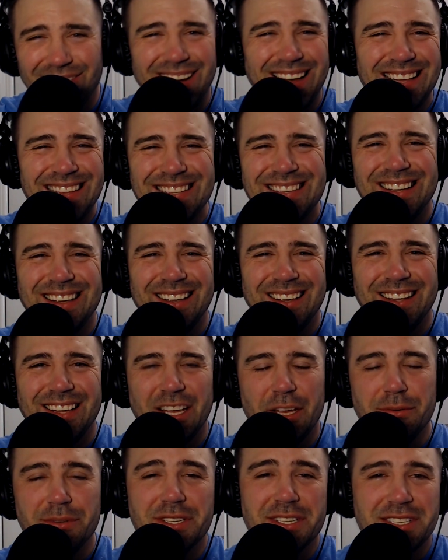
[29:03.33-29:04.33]
What?
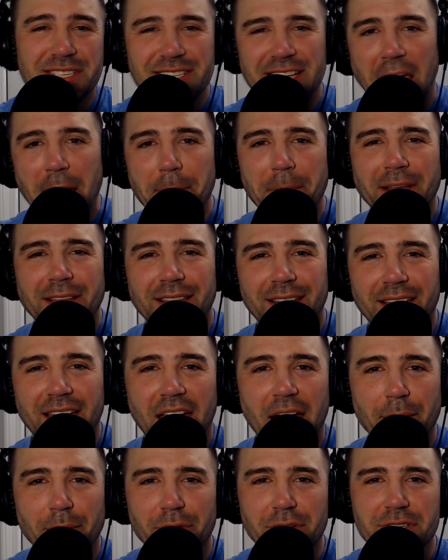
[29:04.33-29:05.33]
He was escaping
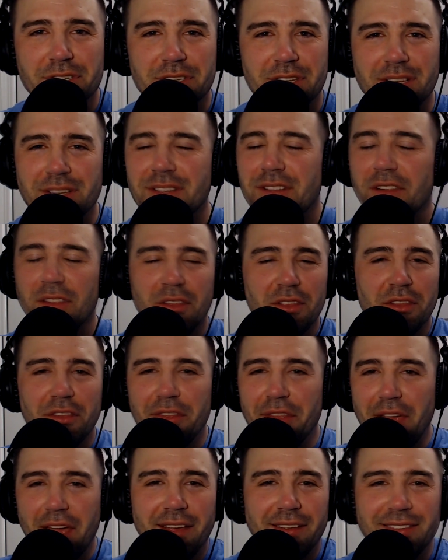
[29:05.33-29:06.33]
the cameras.
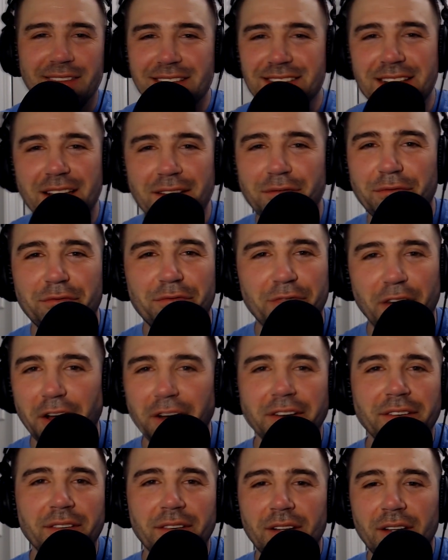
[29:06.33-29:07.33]
That's not
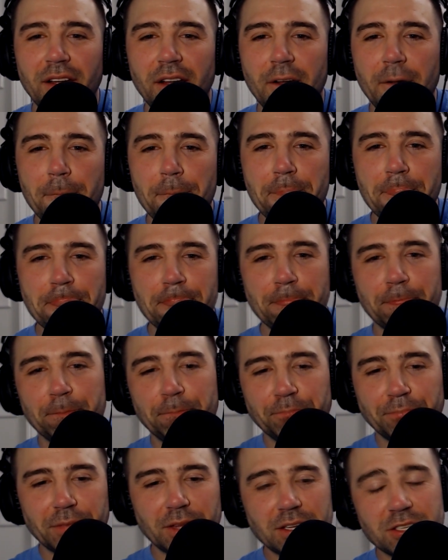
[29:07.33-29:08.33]
fun.
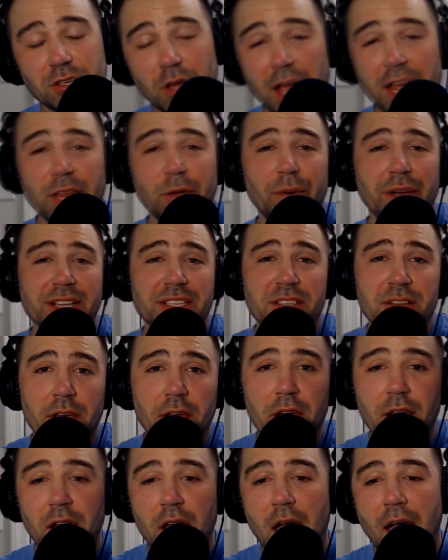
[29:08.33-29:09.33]
So
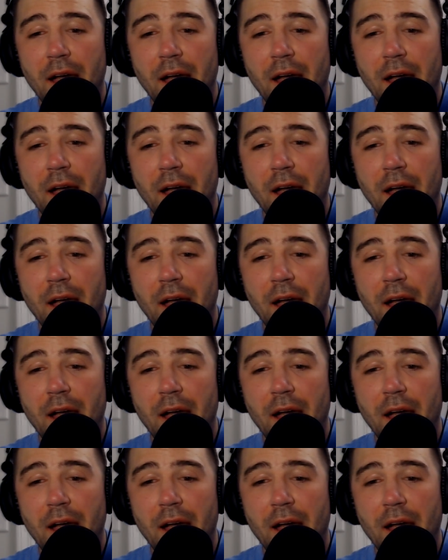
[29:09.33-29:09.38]
anyways,